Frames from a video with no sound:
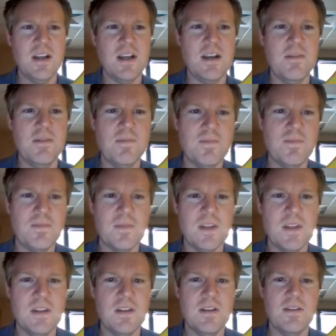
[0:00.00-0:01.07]

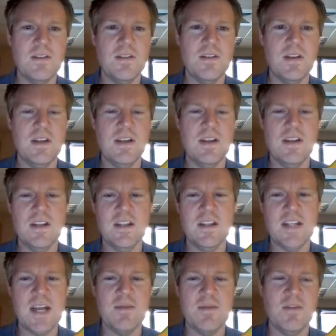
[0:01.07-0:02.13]
At
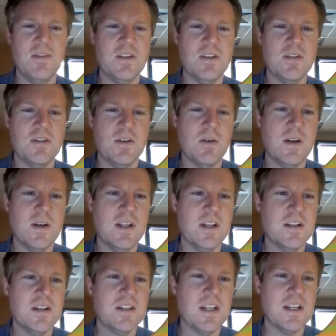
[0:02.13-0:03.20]
the time of this recording,
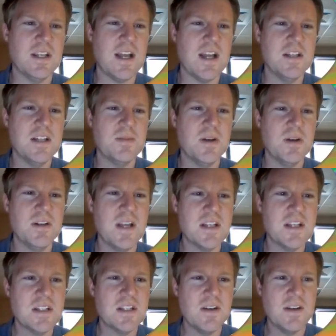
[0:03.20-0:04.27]
there's like college
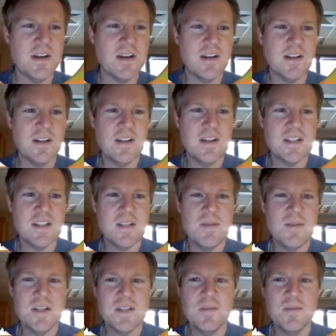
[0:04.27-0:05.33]
protests going on, as I
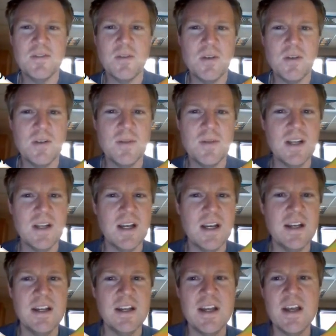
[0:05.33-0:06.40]
mentioned before,
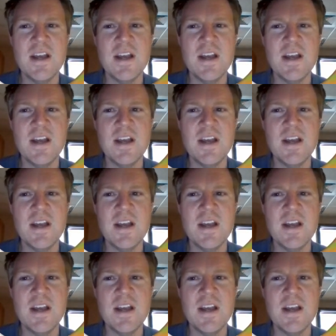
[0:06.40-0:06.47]
but